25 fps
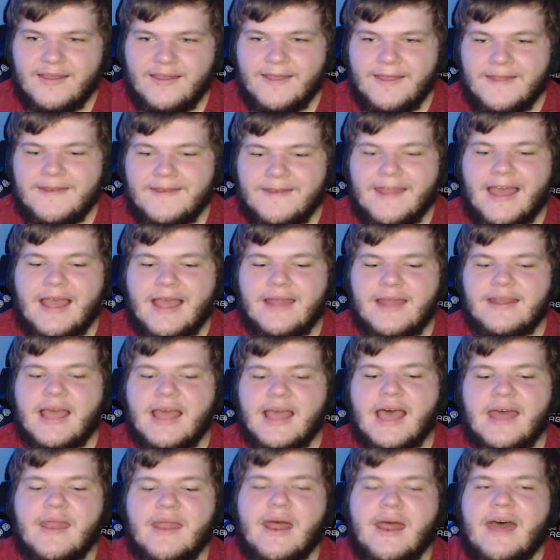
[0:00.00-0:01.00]
Nah,
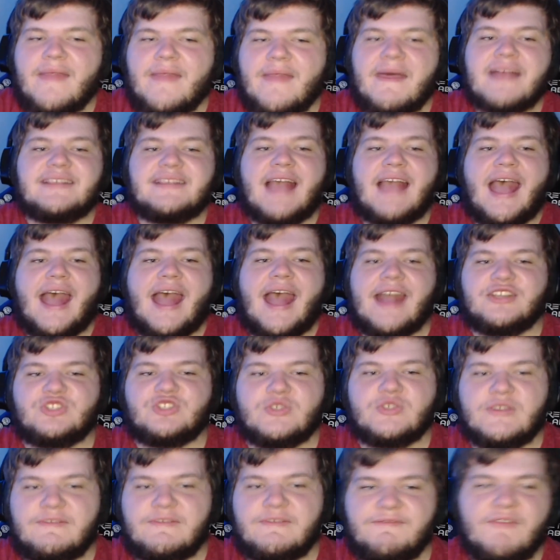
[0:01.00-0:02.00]
nah, nah. That's
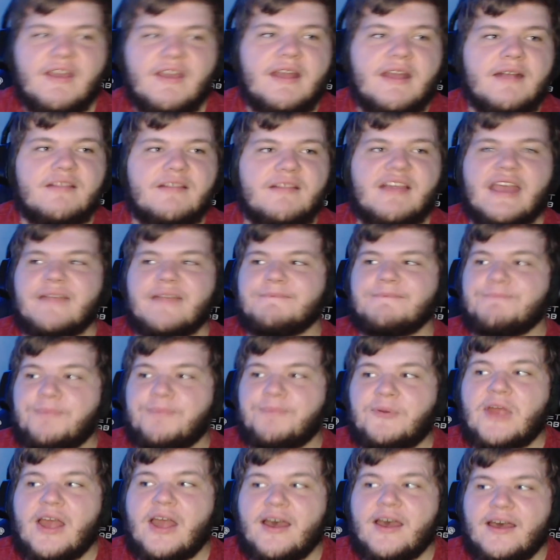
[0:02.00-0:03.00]
actually like,
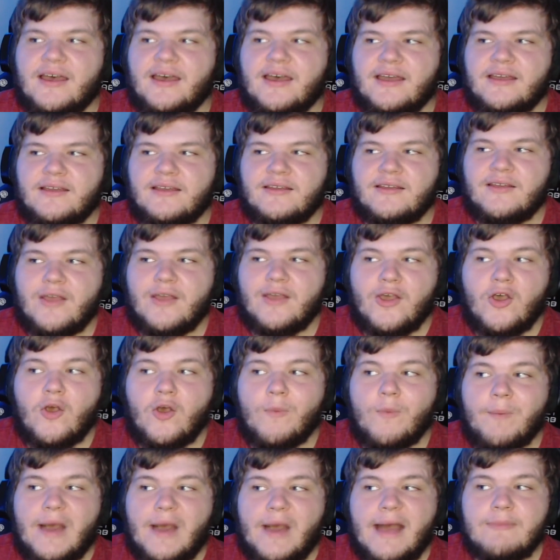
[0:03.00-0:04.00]
bruh.
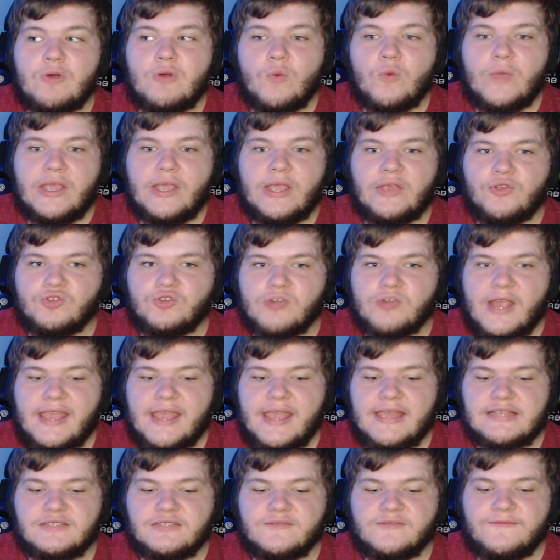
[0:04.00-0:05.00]
Obama went
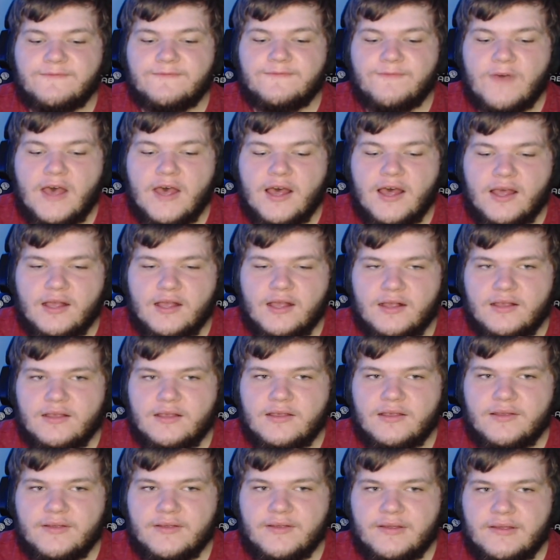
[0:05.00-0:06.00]
gray as fuck.
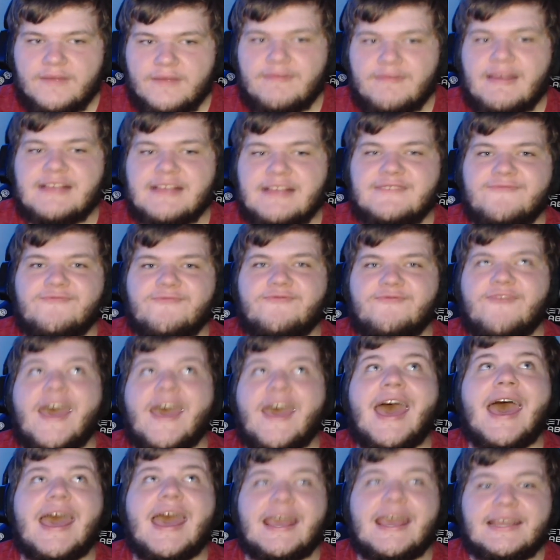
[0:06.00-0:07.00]
That's
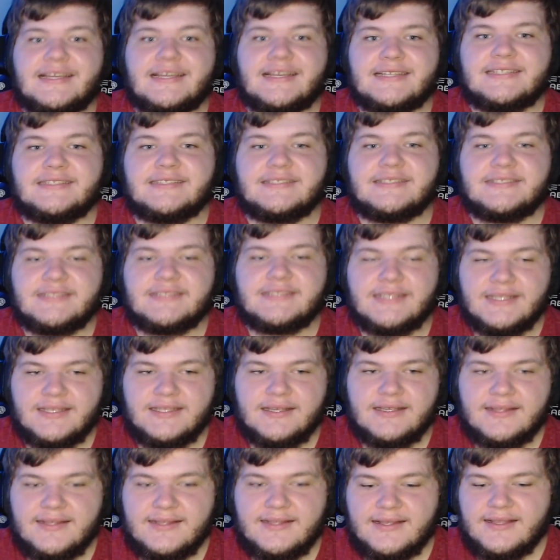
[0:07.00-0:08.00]
facts.
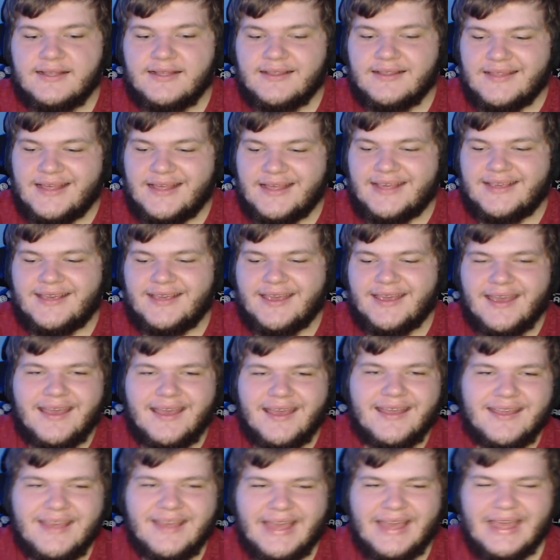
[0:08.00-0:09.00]
Like,
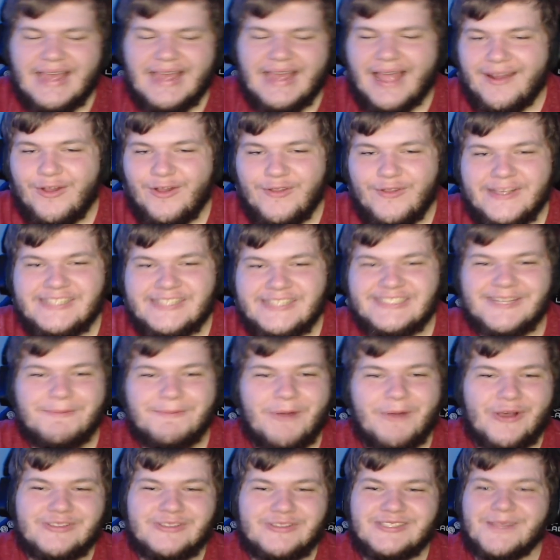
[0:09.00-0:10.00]
I know this is
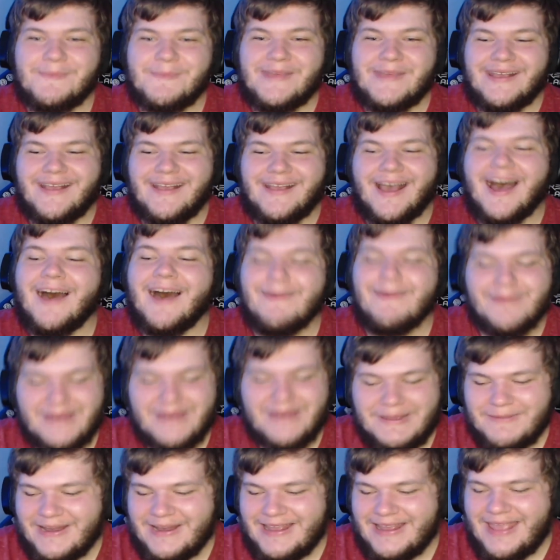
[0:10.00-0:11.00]
supposed to be
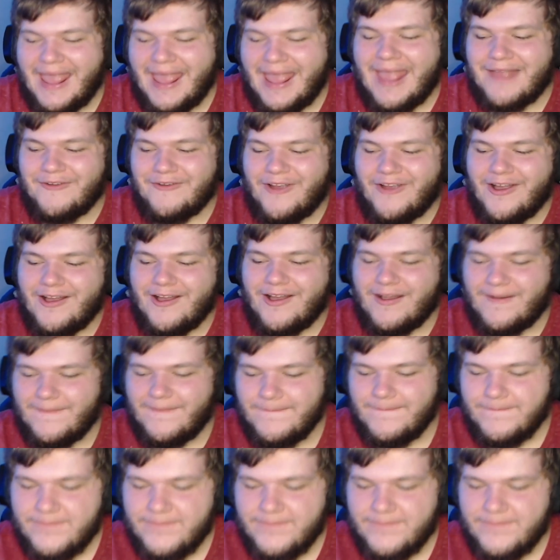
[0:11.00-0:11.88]
comedy, but he ain't wrong.